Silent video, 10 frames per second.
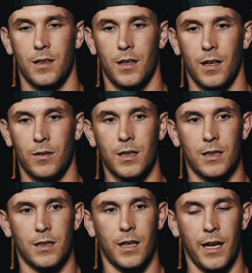was
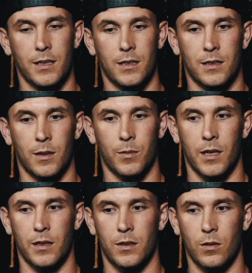going to ask you something.
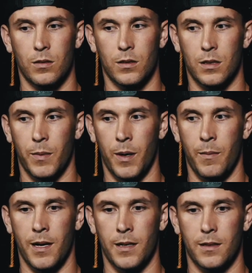I totally slipped my
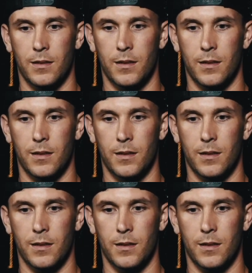mind.